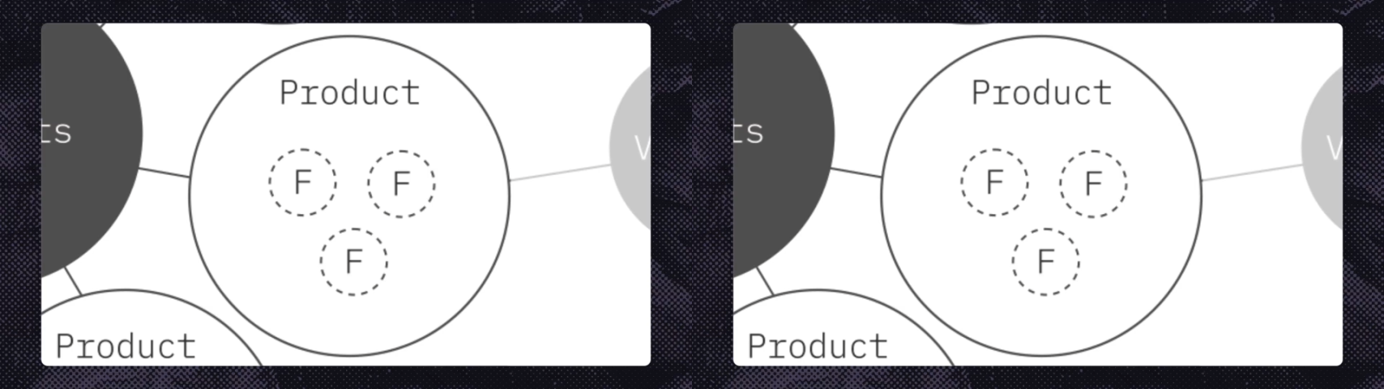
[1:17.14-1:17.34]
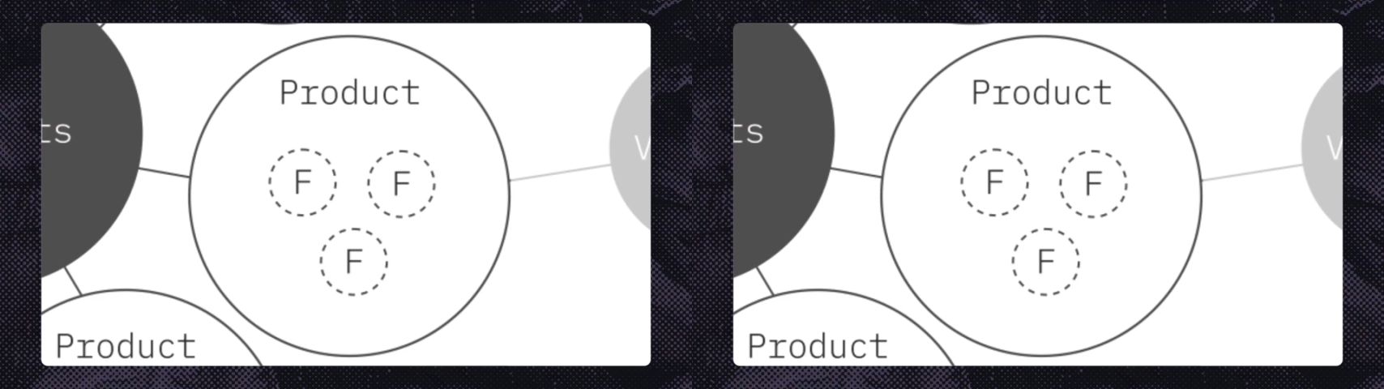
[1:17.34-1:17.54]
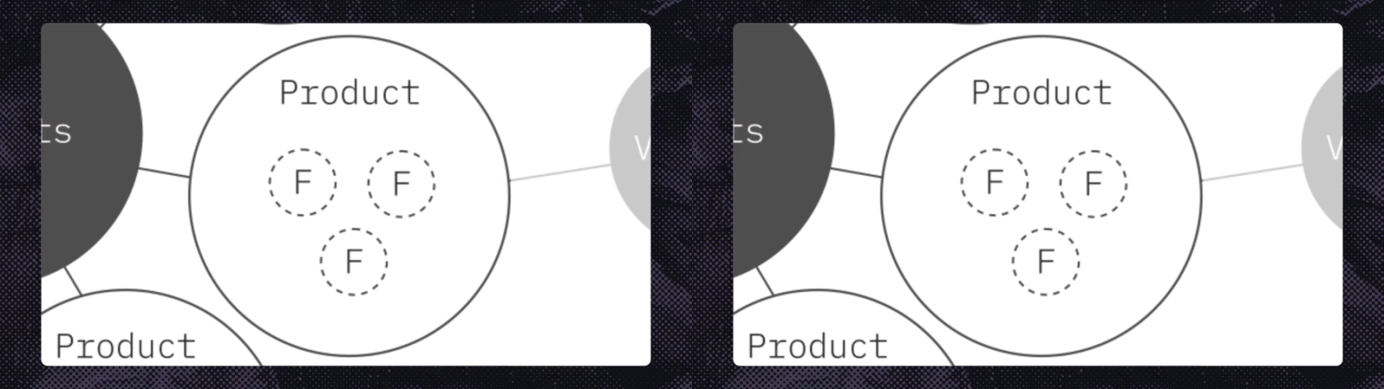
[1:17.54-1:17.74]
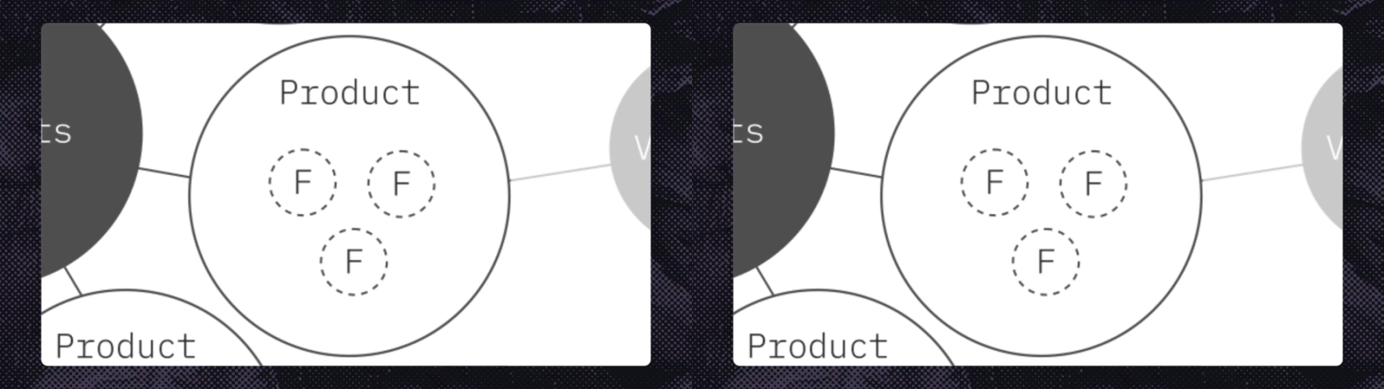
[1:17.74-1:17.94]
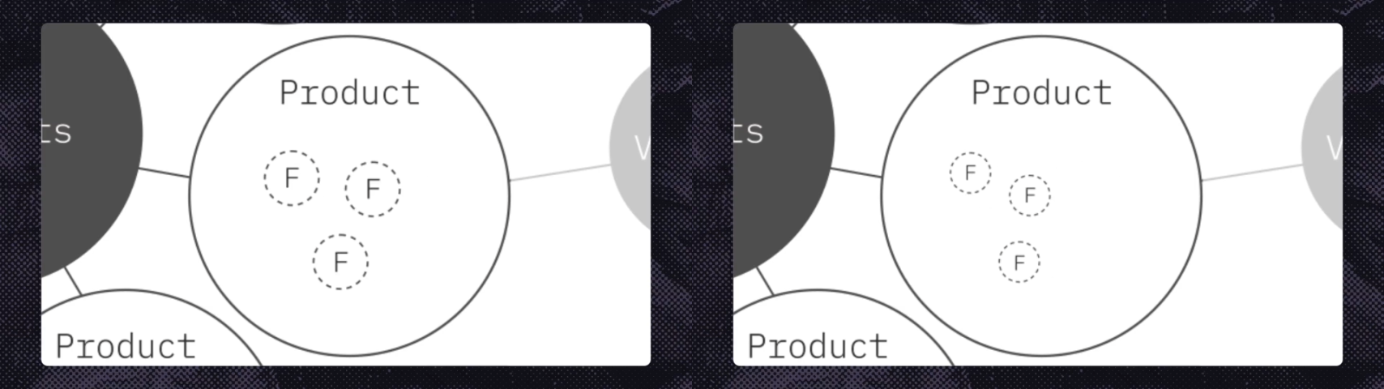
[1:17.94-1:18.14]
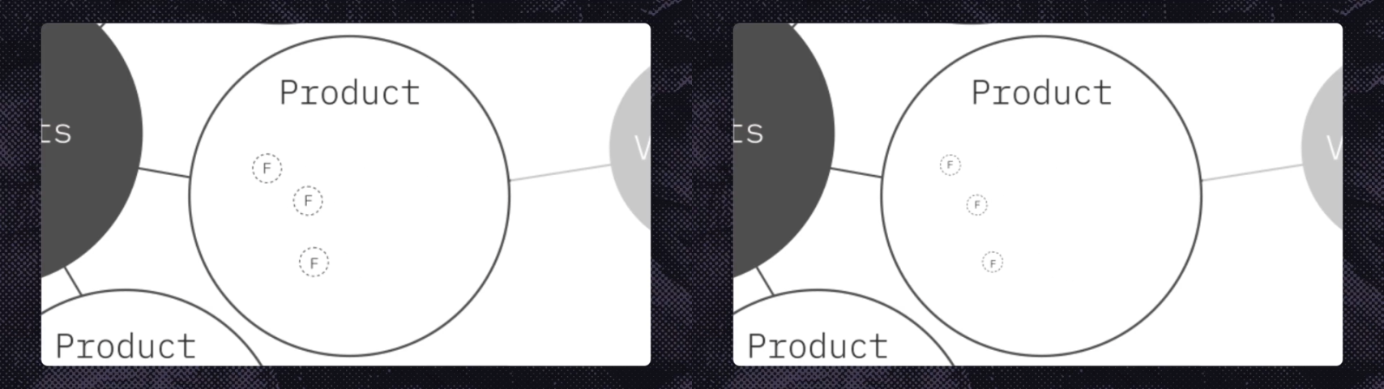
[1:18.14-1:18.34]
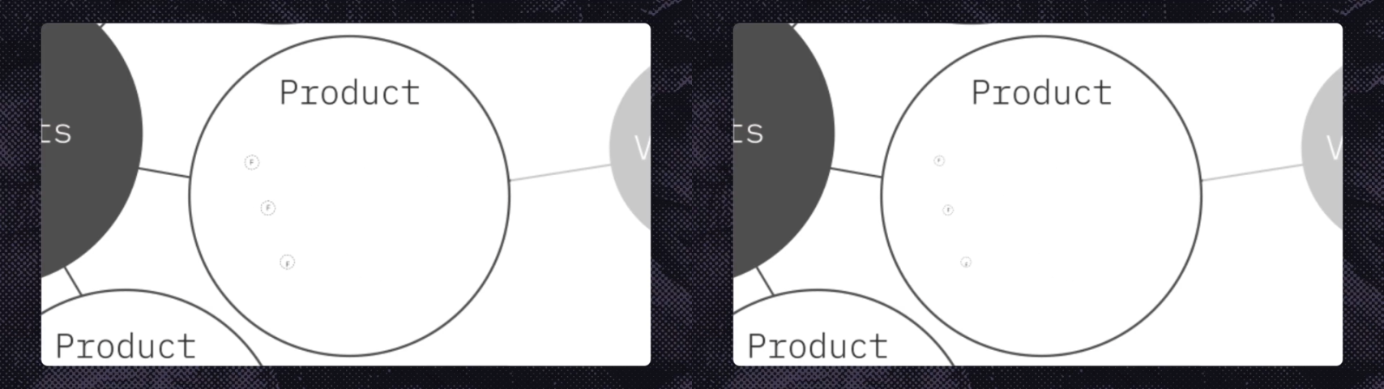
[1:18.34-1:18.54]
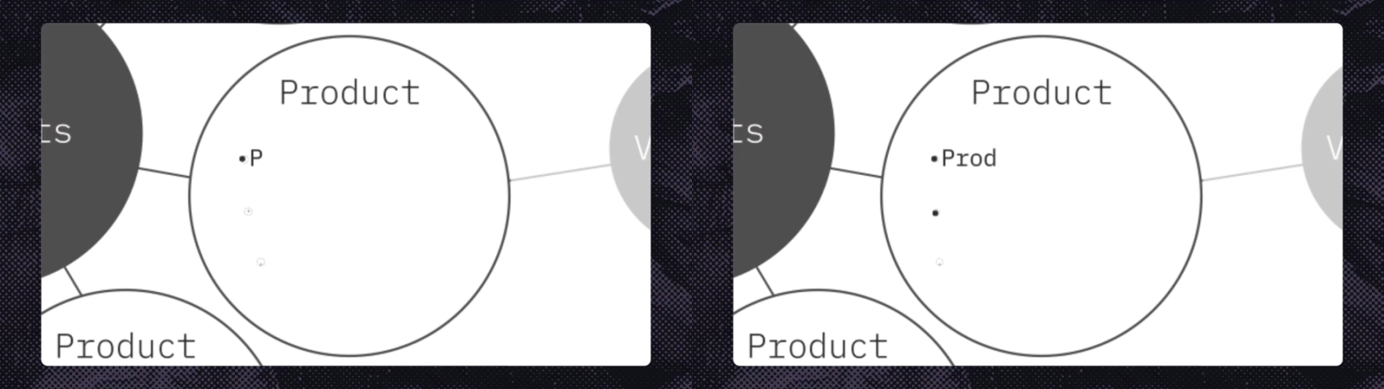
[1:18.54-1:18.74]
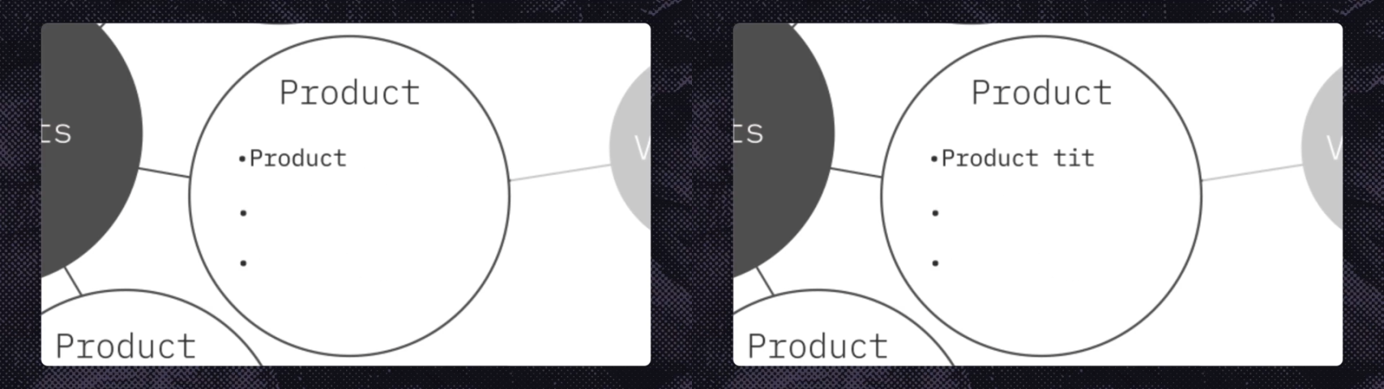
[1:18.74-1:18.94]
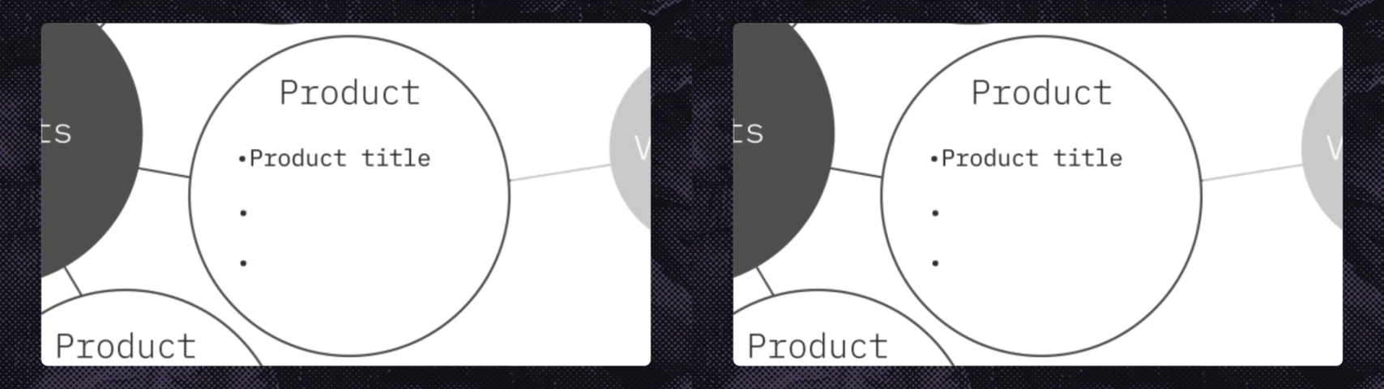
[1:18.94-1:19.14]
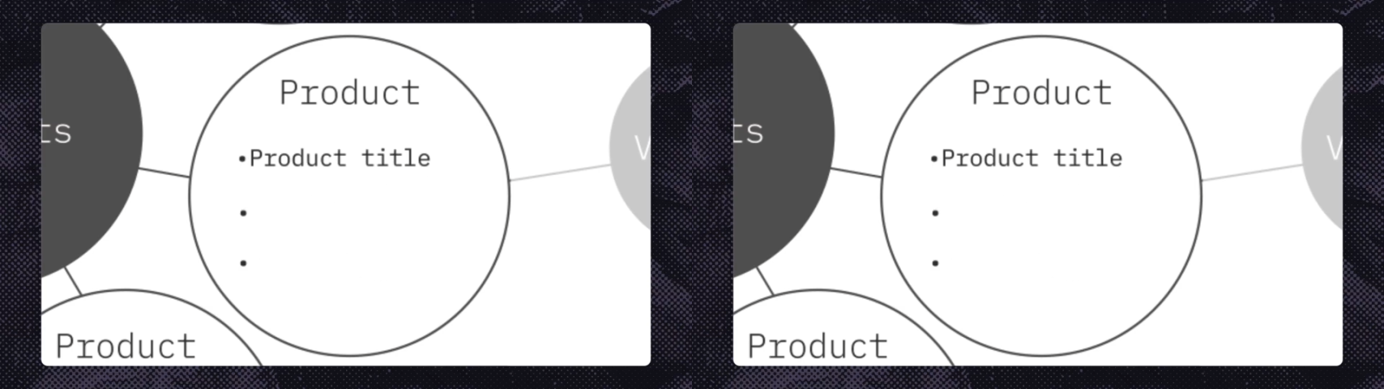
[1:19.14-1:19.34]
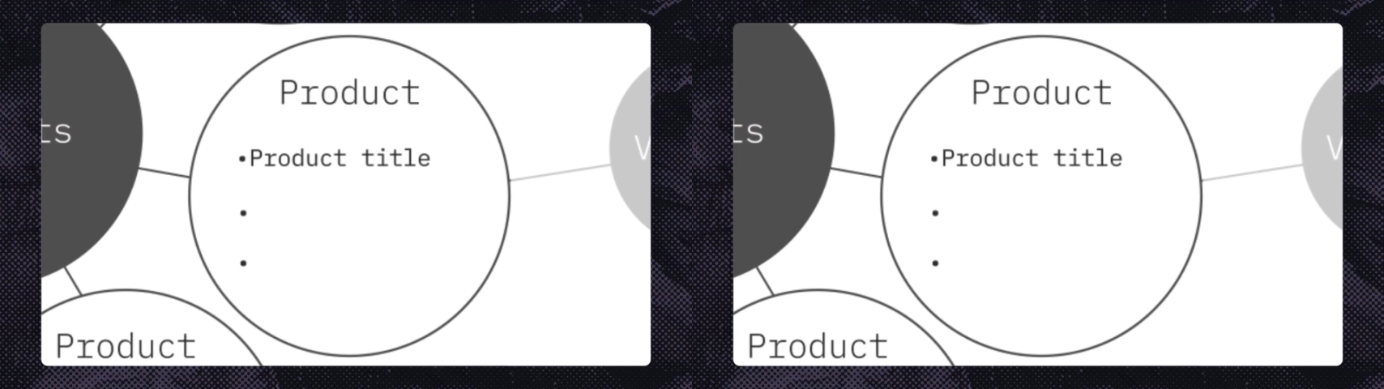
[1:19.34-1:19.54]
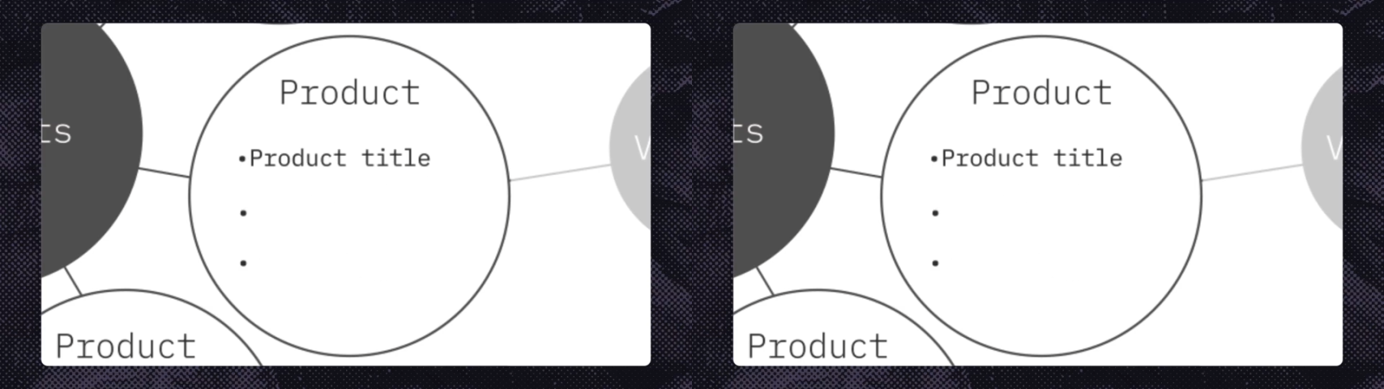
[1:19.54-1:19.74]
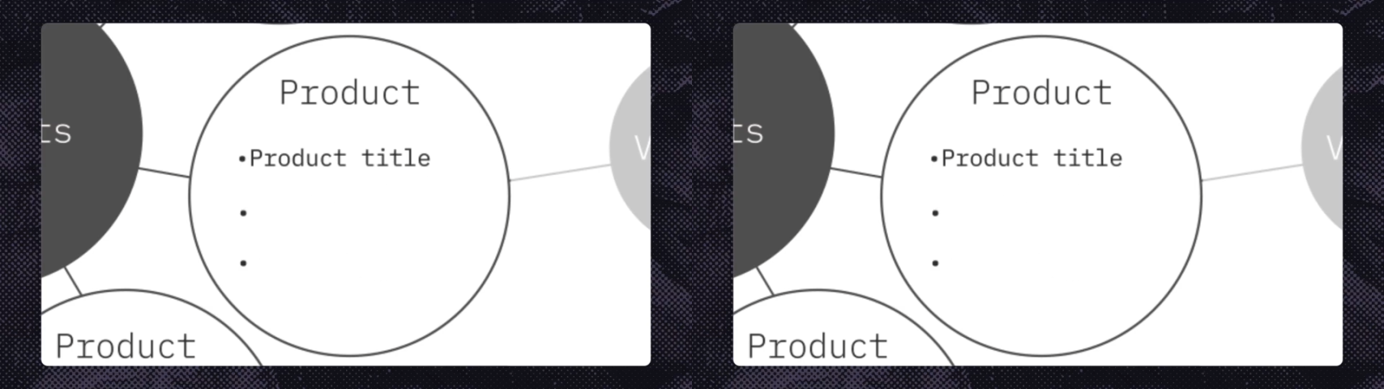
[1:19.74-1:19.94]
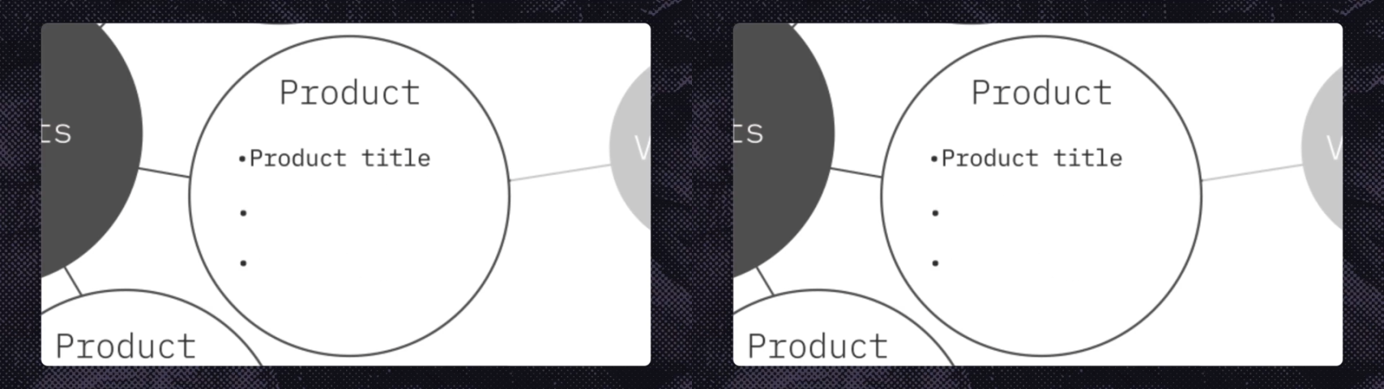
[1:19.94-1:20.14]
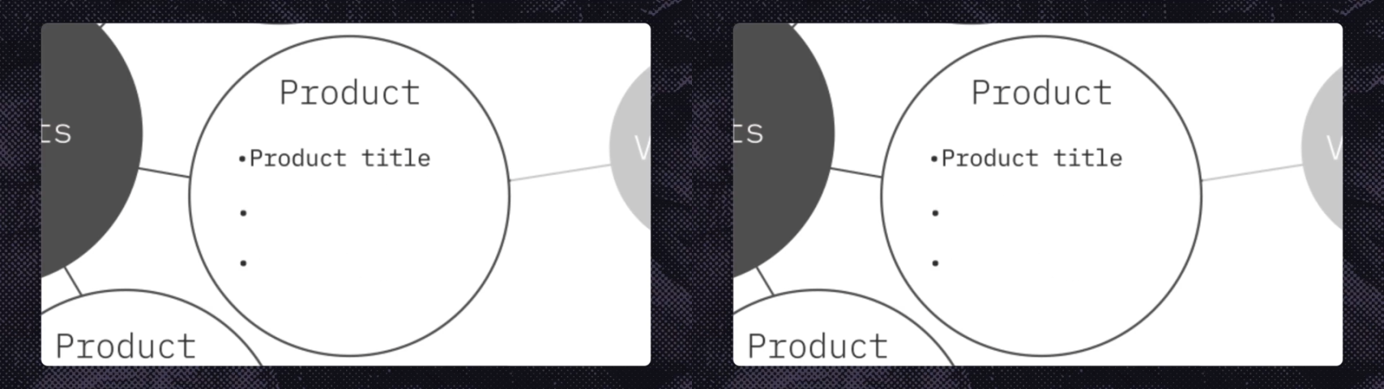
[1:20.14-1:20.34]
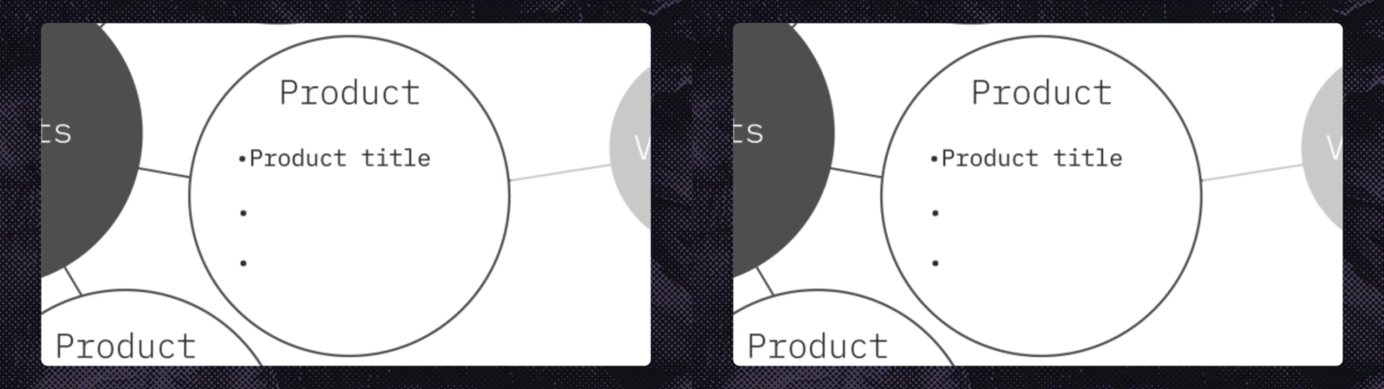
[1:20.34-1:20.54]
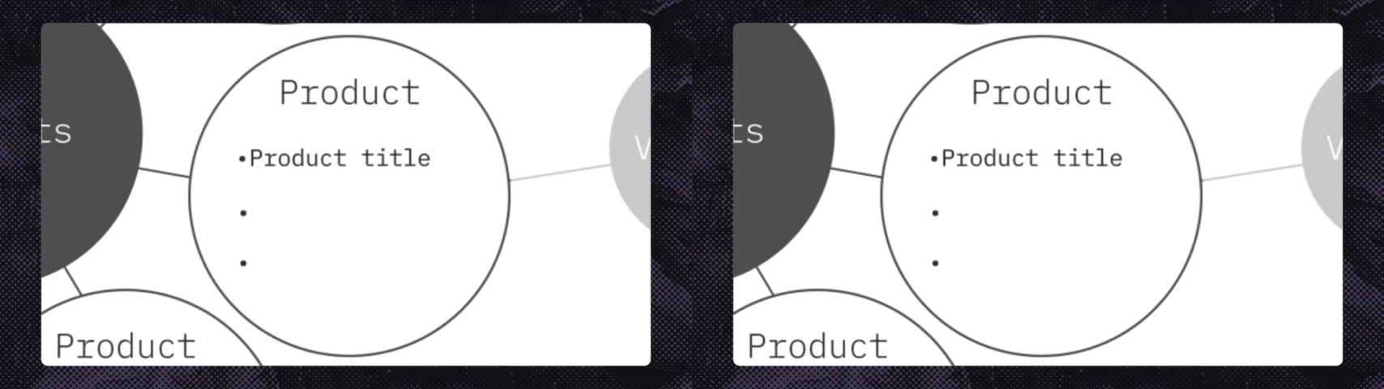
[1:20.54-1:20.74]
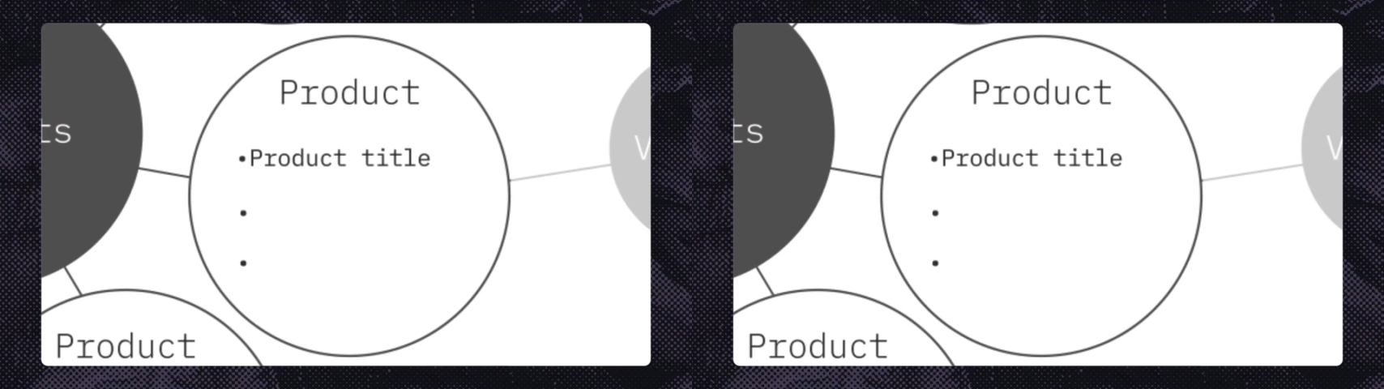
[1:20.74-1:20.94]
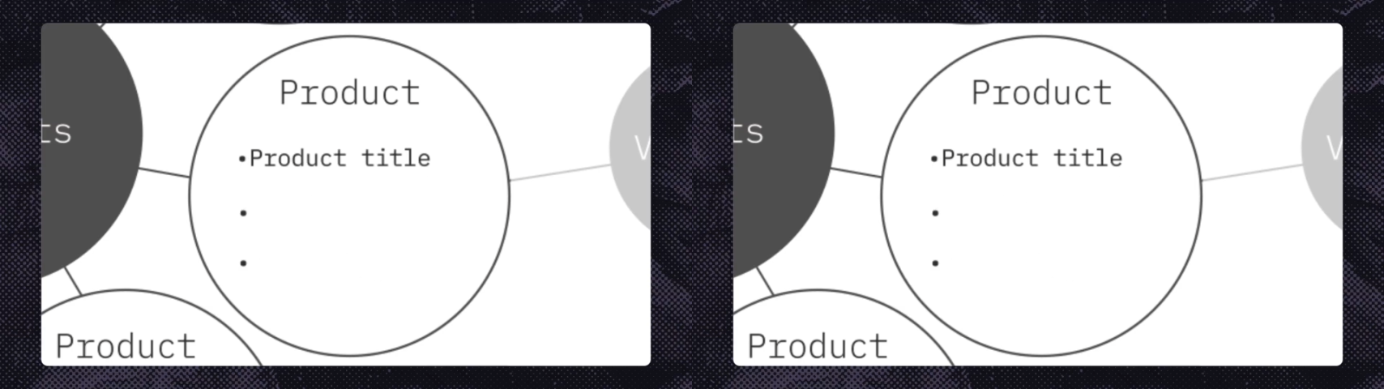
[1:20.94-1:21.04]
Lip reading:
No face is visible, so there are no lips to read.